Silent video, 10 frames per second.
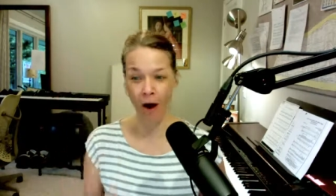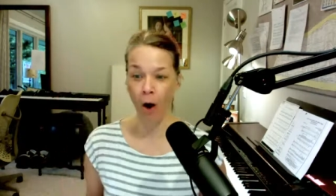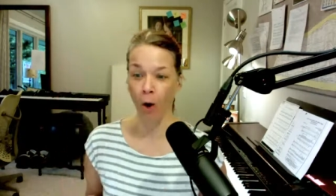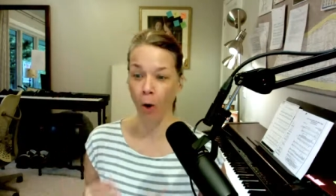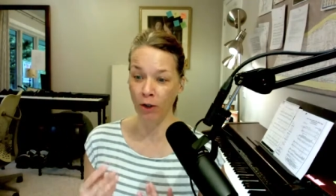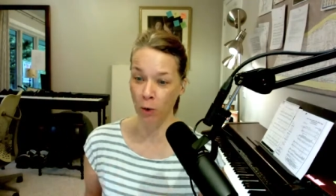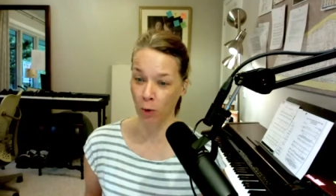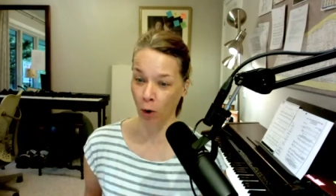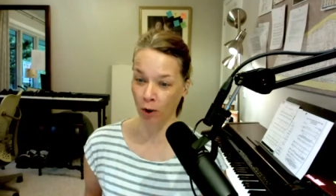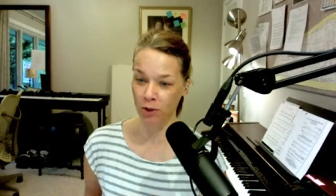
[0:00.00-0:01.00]
all you
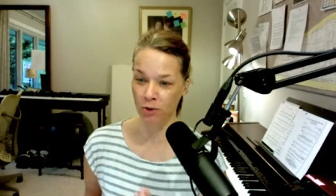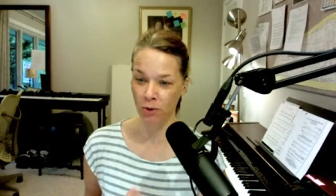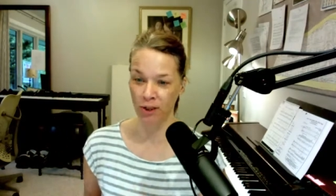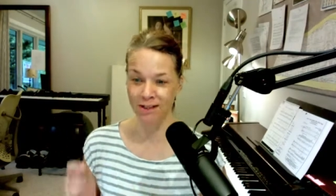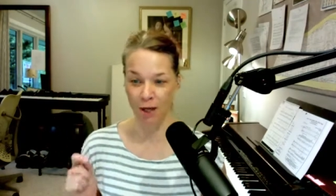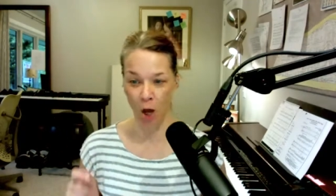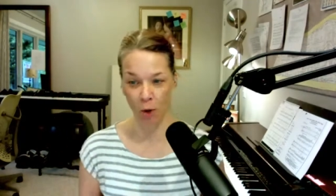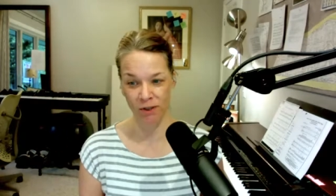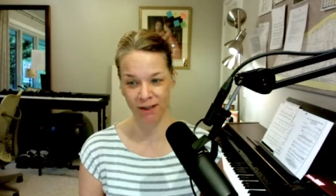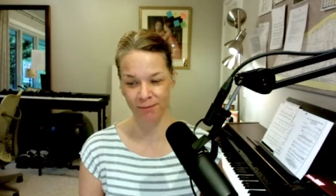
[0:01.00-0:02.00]
gotta do is
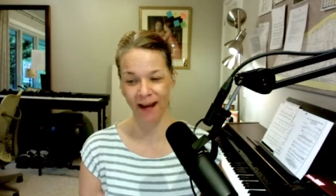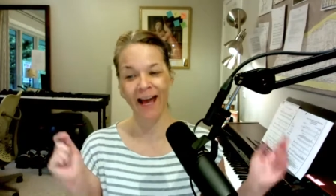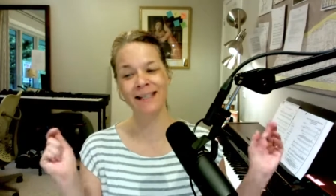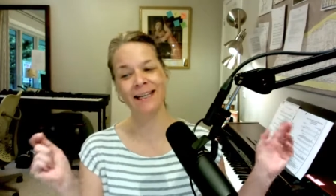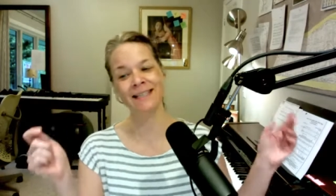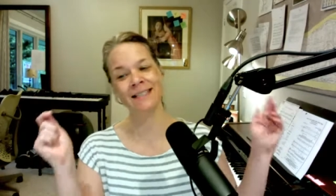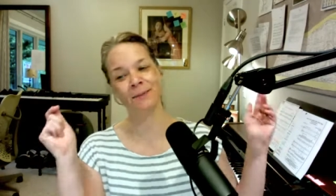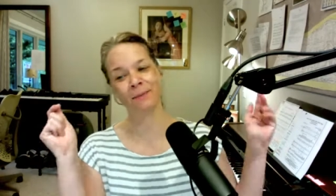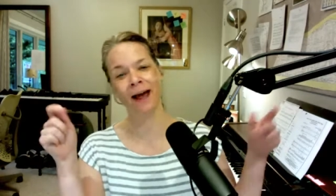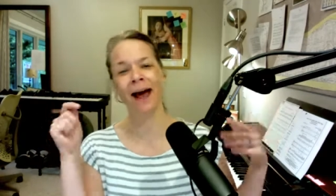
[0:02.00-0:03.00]
hold him and kiss
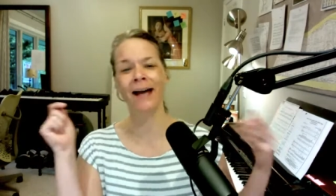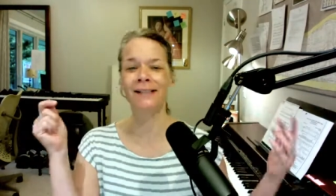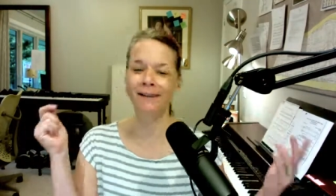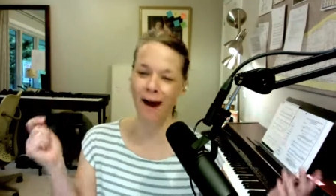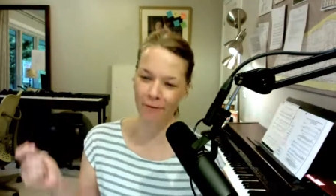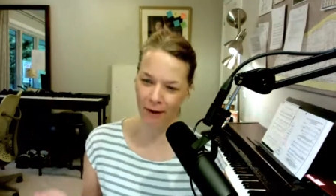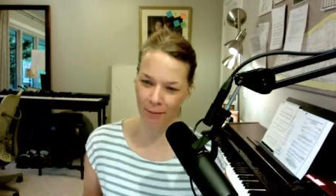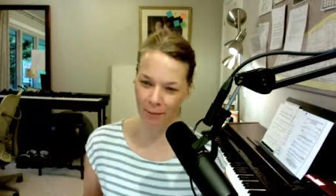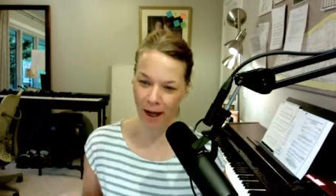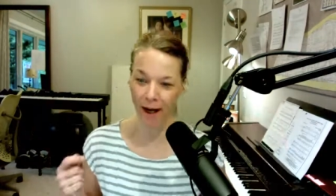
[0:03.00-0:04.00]
him and love
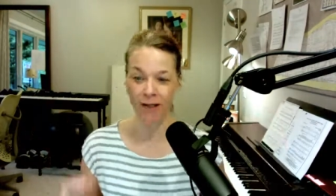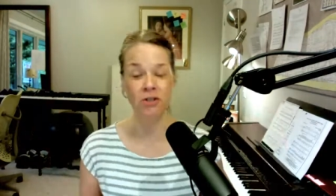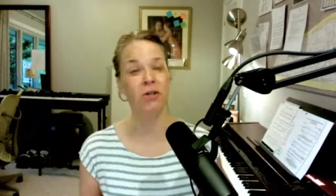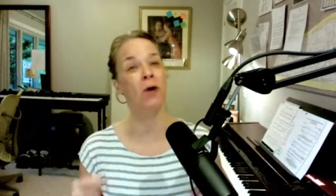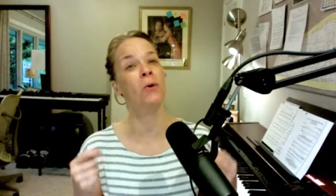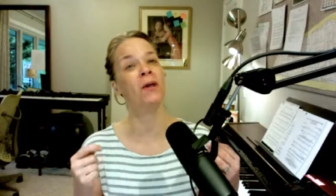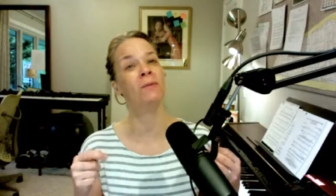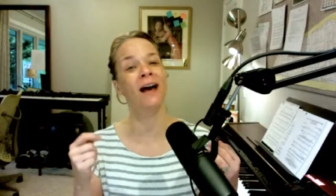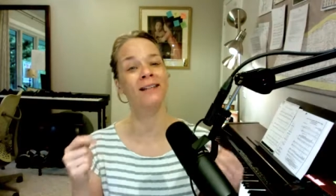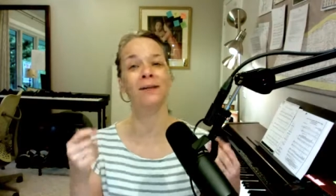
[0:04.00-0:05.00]
him and show him
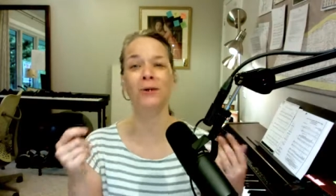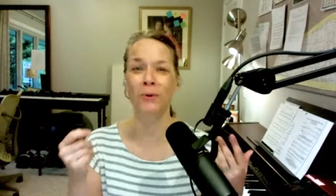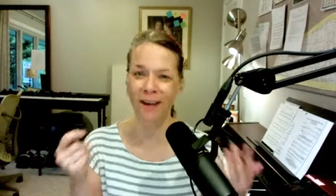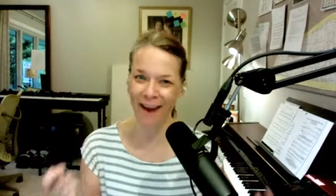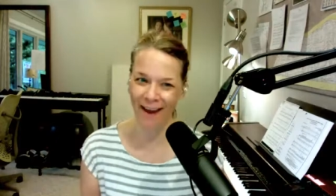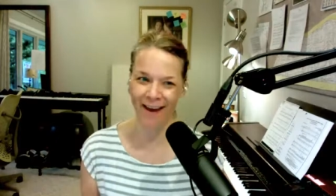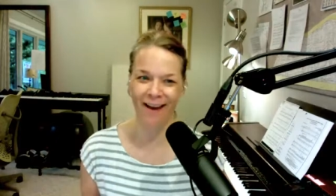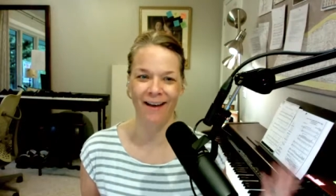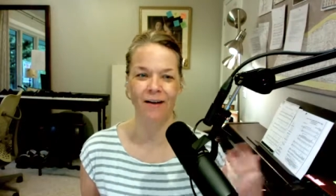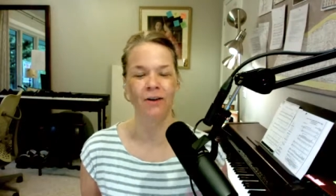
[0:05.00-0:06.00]
that you
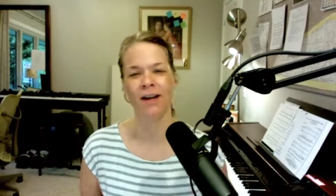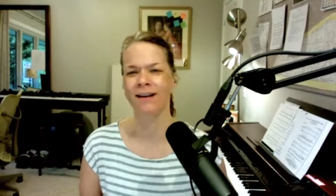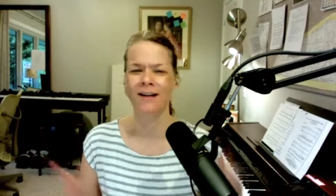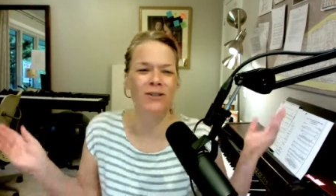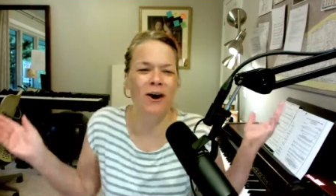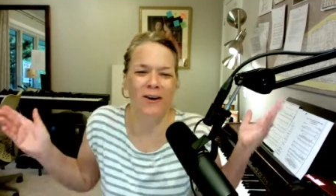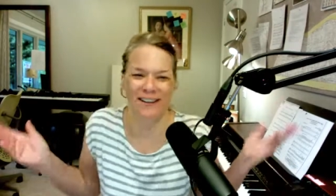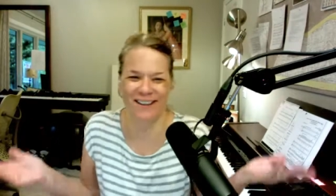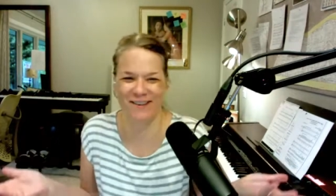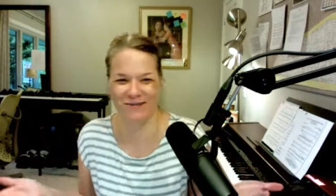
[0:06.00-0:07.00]
care. Okay,
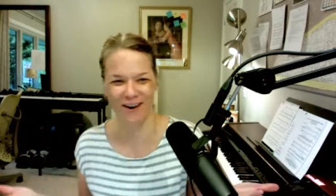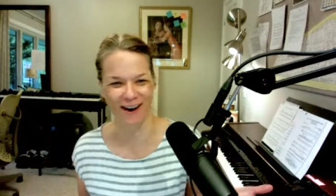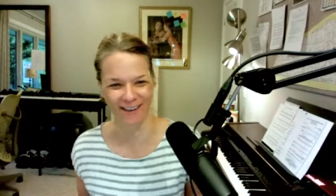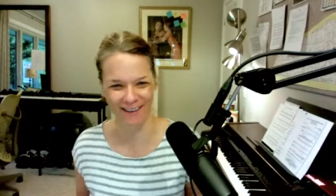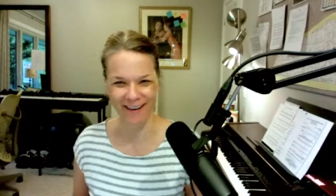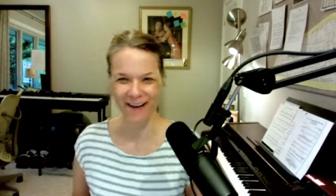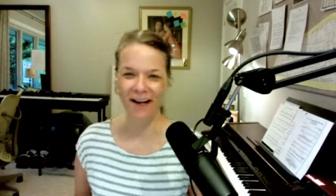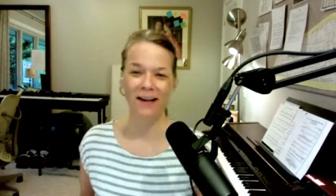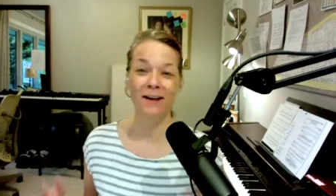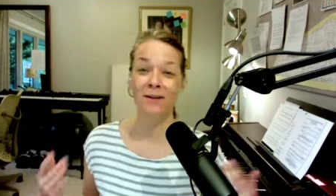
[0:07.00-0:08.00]
totally wrong.
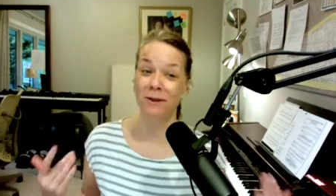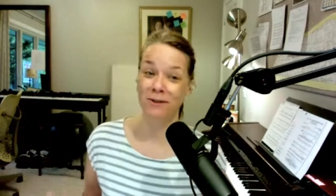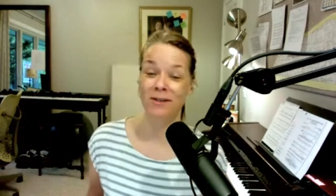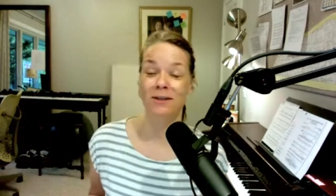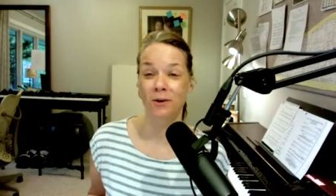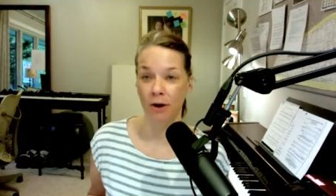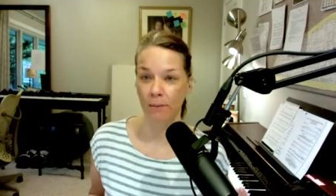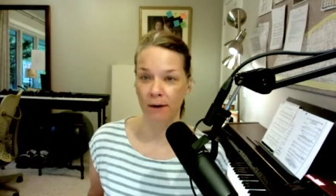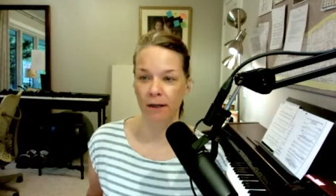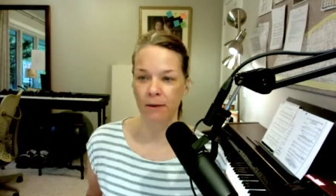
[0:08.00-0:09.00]
It amuses the
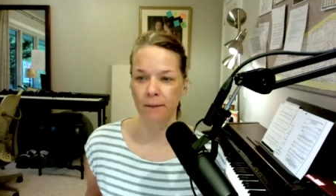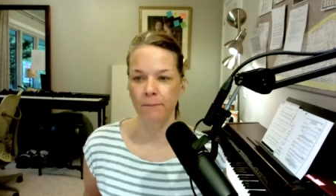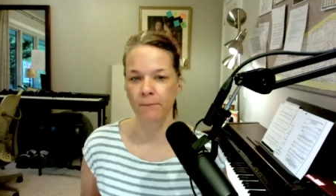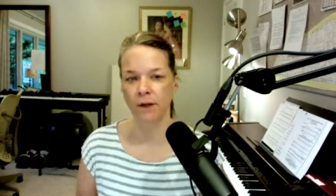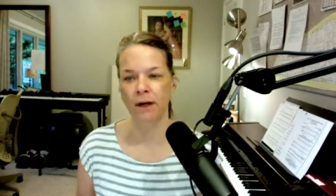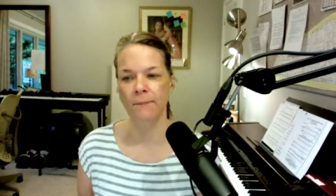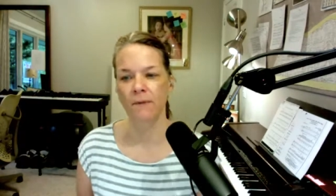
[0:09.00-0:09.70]
crap out of me. All right.